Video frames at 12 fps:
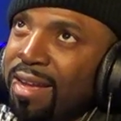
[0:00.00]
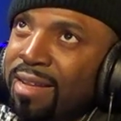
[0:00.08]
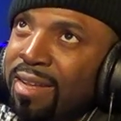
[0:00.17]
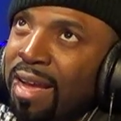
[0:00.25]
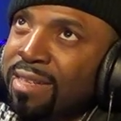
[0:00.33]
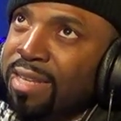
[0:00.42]

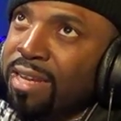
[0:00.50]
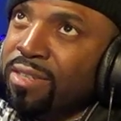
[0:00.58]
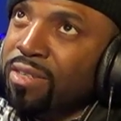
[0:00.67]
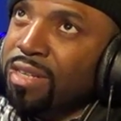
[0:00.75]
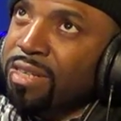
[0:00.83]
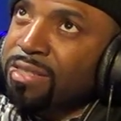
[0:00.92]
I tell
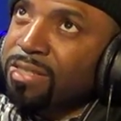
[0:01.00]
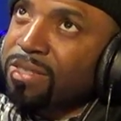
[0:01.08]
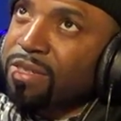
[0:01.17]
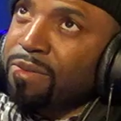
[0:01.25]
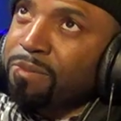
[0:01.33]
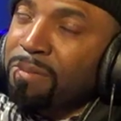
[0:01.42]
you this,
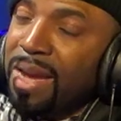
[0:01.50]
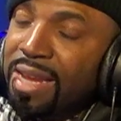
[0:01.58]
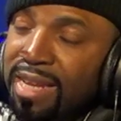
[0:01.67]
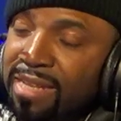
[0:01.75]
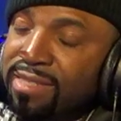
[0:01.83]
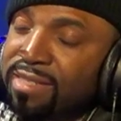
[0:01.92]
my
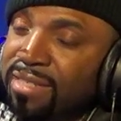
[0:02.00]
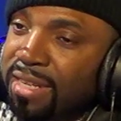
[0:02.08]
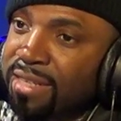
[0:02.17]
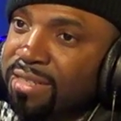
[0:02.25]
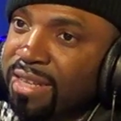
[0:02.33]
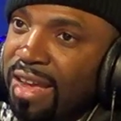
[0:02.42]

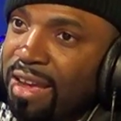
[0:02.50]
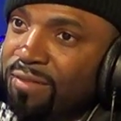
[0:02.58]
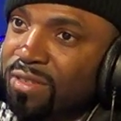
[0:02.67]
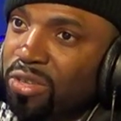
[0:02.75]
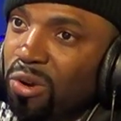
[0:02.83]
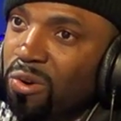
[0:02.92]
instincts have
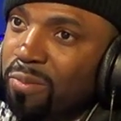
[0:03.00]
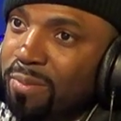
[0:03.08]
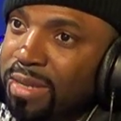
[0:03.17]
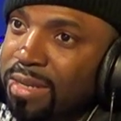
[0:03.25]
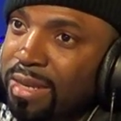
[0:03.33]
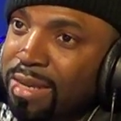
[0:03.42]
told
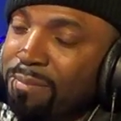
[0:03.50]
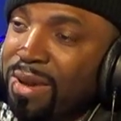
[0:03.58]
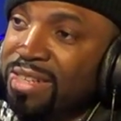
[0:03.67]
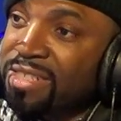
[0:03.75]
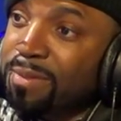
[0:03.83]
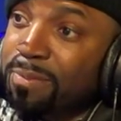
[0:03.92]
me and my
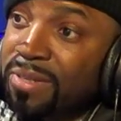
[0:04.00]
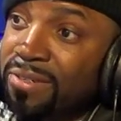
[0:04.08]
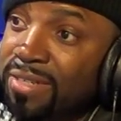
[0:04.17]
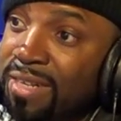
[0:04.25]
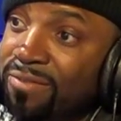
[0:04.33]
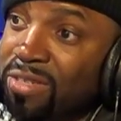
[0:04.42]

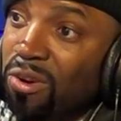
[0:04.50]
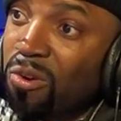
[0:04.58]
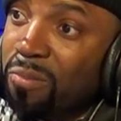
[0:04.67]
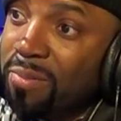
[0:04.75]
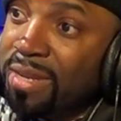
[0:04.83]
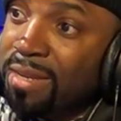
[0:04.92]
spirit have
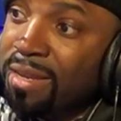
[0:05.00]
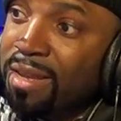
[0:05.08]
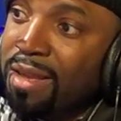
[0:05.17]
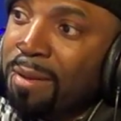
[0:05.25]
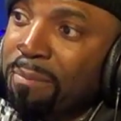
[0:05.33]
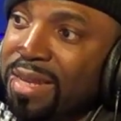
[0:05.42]
told me
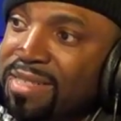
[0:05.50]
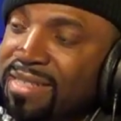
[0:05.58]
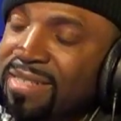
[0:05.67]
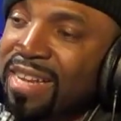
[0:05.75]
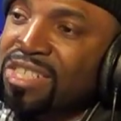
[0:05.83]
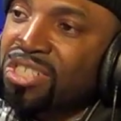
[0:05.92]

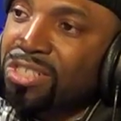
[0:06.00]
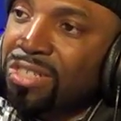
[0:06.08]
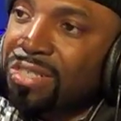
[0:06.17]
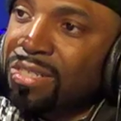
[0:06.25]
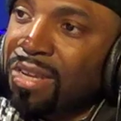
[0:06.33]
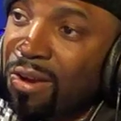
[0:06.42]
places I
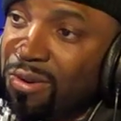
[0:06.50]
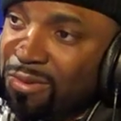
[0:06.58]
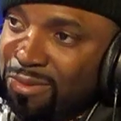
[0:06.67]
shouldn't go.